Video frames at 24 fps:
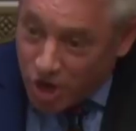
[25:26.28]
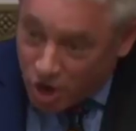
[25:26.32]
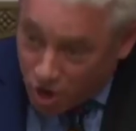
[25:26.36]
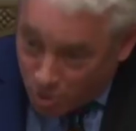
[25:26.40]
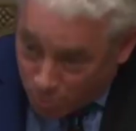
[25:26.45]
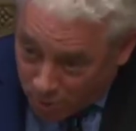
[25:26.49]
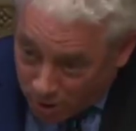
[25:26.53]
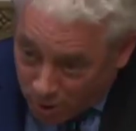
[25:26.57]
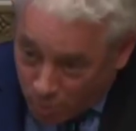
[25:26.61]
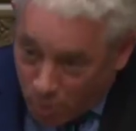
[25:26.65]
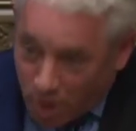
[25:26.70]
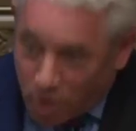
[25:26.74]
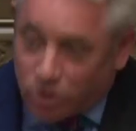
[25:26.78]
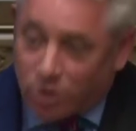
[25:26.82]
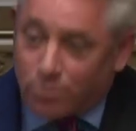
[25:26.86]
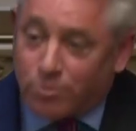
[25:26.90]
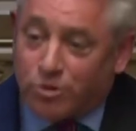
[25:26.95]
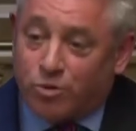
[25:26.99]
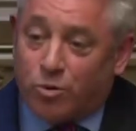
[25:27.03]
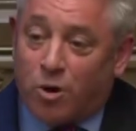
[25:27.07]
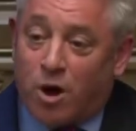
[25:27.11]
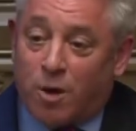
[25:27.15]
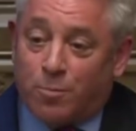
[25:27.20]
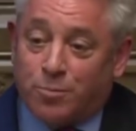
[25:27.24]
whom we welcome
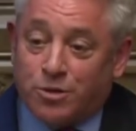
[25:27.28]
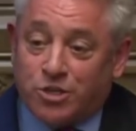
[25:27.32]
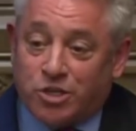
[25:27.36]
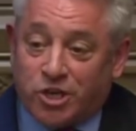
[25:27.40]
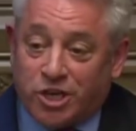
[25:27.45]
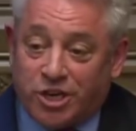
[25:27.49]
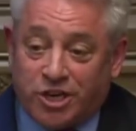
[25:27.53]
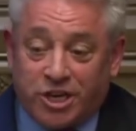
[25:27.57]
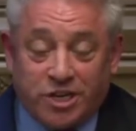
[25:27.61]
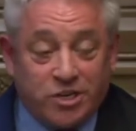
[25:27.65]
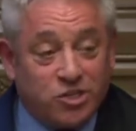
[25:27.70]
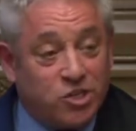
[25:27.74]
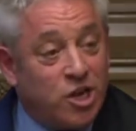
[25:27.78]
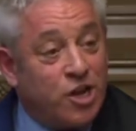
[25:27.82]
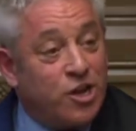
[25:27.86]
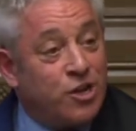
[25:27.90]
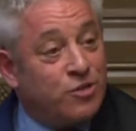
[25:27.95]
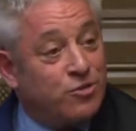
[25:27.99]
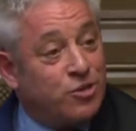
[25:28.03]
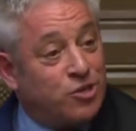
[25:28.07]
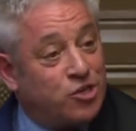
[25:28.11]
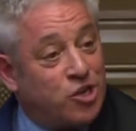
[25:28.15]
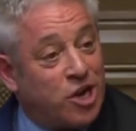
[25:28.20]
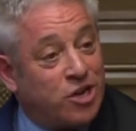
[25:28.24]
to our proceedings,
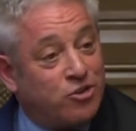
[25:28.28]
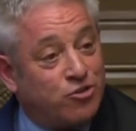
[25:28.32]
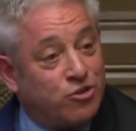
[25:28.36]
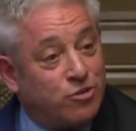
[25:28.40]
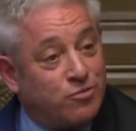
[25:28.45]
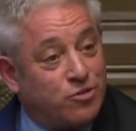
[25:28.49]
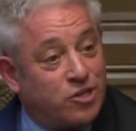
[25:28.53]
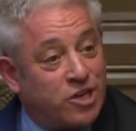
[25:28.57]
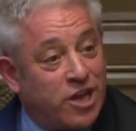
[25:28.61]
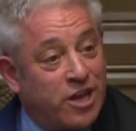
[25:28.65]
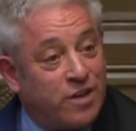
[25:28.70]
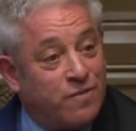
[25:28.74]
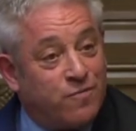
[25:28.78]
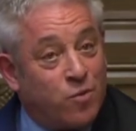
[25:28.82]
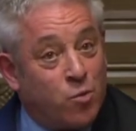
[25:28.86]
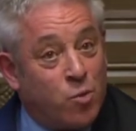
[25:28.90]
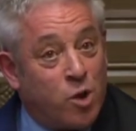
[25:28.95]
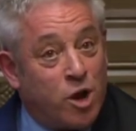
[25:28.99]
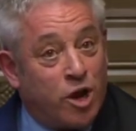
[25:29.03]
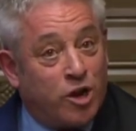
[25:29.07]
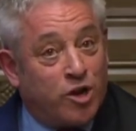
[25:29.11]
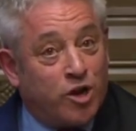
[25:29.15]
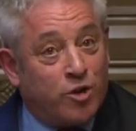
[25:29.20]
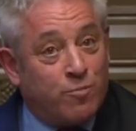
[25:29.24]
the Secretary of State for
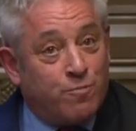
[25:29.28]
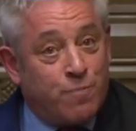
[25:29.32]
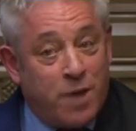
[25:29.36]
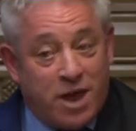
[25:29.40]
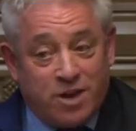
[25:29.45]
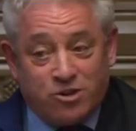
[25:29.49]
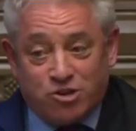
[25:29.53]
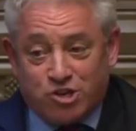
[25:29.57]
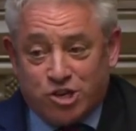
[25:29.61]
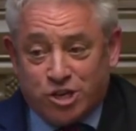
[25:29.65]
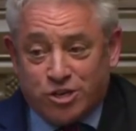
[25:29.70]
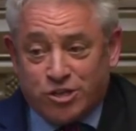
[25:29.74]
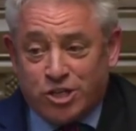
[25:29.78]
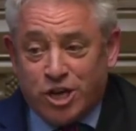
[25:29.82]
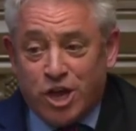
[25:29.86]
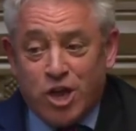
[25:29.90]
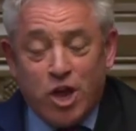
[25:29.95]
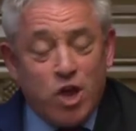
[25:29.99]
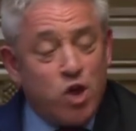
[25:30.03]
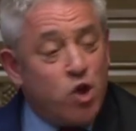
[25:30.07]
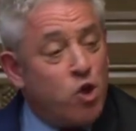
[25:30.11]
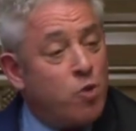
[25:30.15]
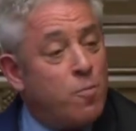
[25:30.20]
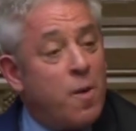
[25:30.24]
Work and Pensions,
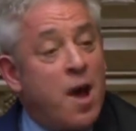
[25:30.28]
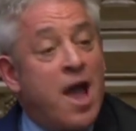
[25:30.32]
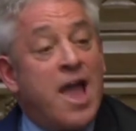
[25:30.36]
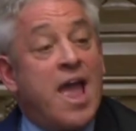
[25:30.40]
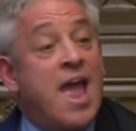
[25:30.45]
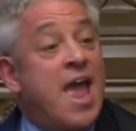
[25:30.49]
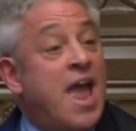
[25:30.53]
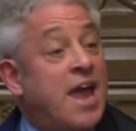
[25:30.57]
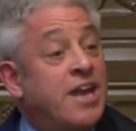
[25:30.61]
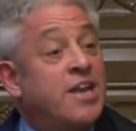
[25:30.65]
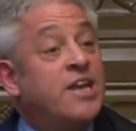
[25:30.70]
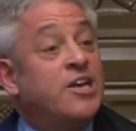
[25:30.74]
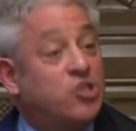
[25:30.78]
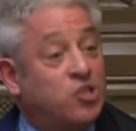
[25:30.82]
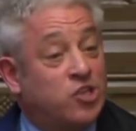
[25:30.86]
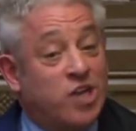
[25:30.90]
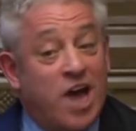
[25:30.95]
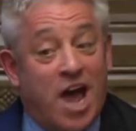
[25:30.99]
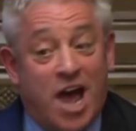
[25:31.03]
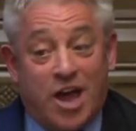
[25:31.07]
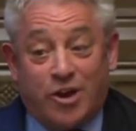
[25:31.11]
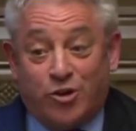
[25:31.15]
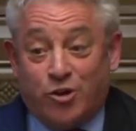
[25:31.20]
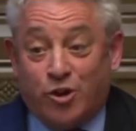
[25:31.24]
who by any
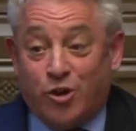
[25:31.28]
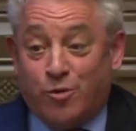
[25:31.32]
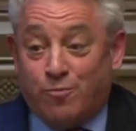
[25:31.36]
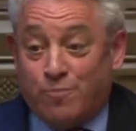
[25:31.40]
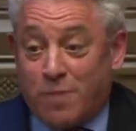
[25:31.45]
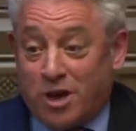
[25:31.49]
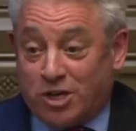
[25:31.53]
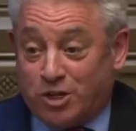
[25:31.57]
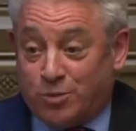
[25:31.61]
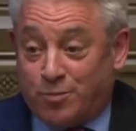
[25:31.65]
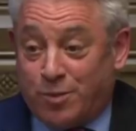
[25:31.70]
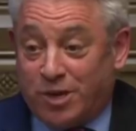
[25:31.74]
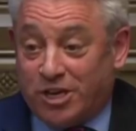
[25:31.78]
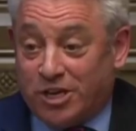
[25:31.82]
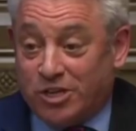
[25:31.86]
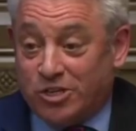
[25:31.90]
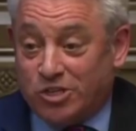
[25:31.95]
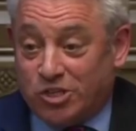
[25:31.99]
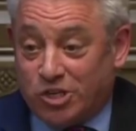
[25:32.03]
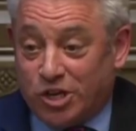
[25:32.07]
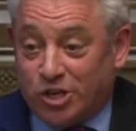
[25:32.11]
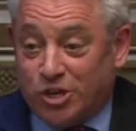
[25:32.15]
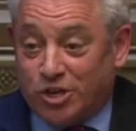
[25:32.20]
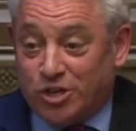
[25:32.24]
standard must be
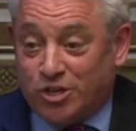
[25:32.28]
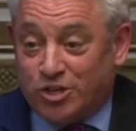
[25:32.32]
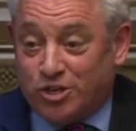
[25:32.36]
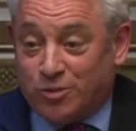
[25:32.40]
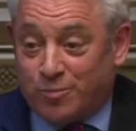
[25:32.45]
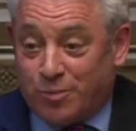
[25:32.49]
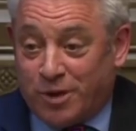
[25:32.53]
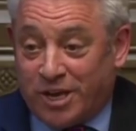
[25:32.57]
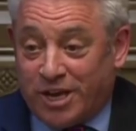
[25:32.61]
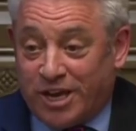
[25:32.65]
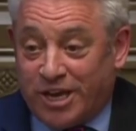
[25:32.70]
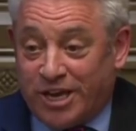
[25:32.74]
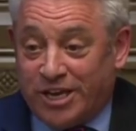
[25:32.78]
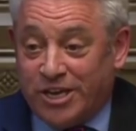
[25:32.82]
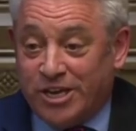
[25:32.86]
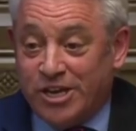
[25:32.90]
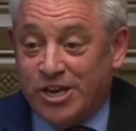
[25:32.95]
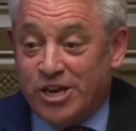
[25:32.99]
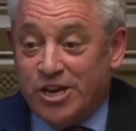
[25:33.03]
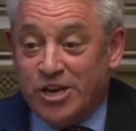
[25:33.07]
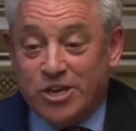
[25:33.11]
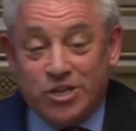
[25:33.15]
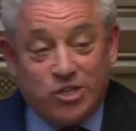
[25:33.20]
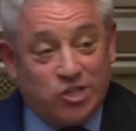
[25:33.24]
considered to be
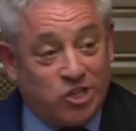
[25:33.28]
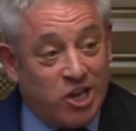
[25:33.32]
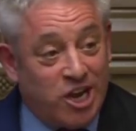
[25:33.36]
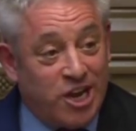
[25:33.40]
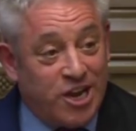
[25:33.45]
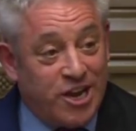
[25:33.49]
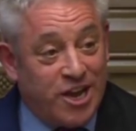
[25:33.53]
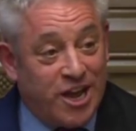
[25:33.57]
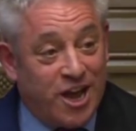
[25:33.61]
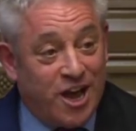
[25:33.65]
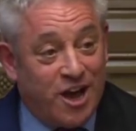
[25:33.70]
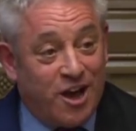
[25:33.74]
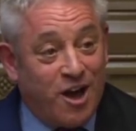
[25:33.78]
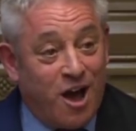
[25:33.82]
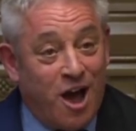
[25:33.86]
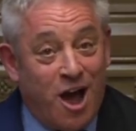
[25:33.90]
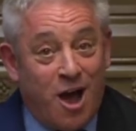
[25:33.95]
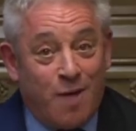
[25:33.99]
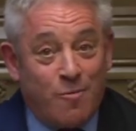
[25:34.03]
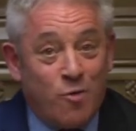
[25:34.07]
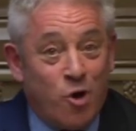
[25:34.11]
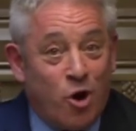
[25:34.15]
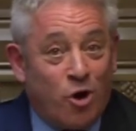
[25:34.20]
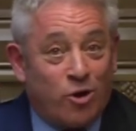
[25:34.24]
senior.
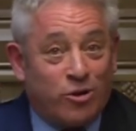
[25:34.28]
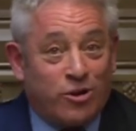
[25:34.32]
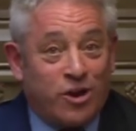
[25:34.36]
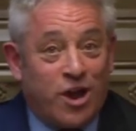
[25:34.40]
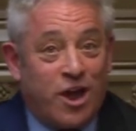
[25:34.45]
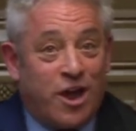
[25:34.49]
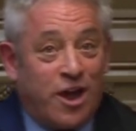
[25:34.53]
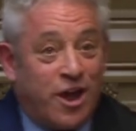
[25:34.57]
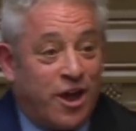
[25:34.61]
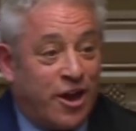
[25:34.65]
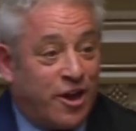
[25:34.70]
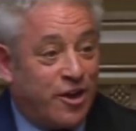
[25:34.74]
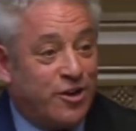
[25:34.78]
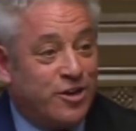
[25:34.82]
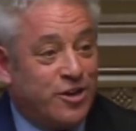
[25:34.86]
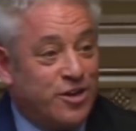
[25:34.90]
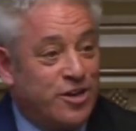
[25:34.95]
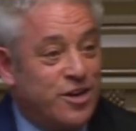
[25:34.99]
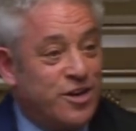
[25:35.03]
I'm not going